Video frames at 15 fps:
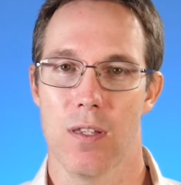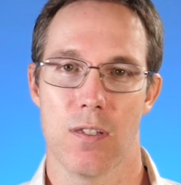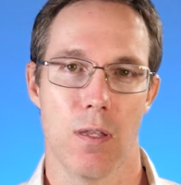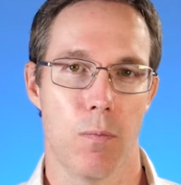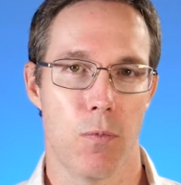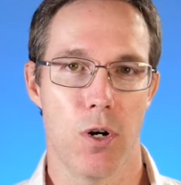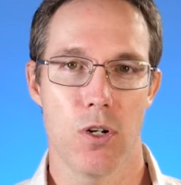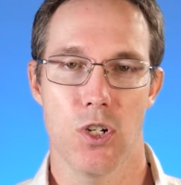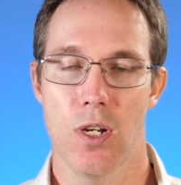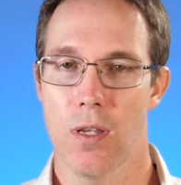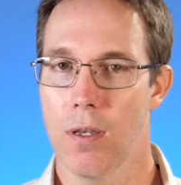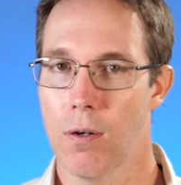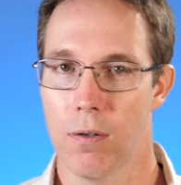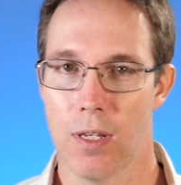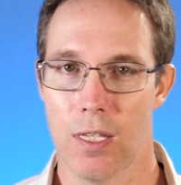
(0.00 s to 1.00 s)
As the merchant,
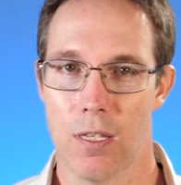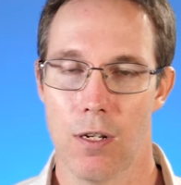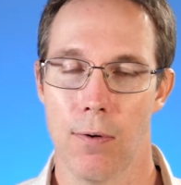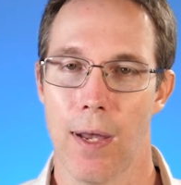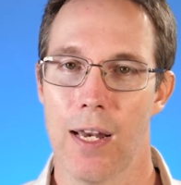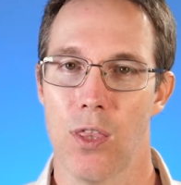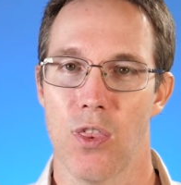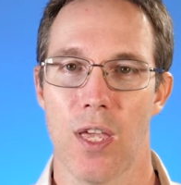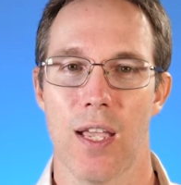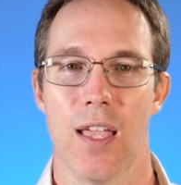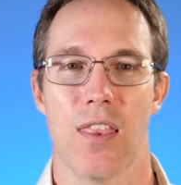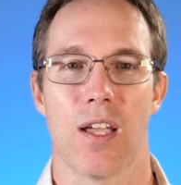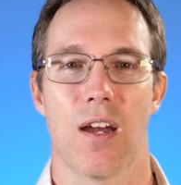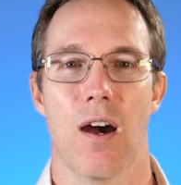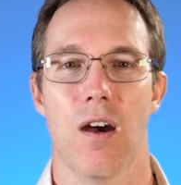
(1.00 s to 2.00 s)
you don't need to do anything,
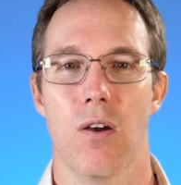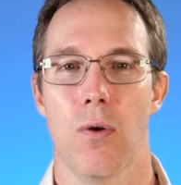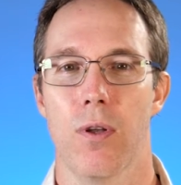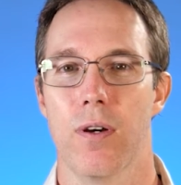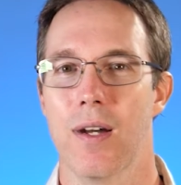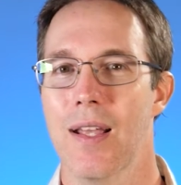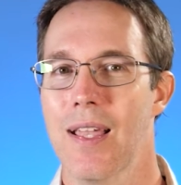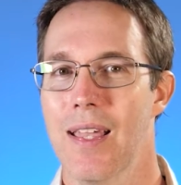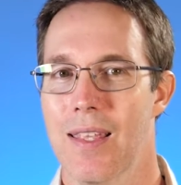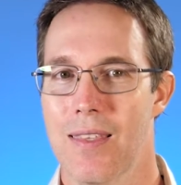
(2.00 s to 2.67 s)
and the cardholder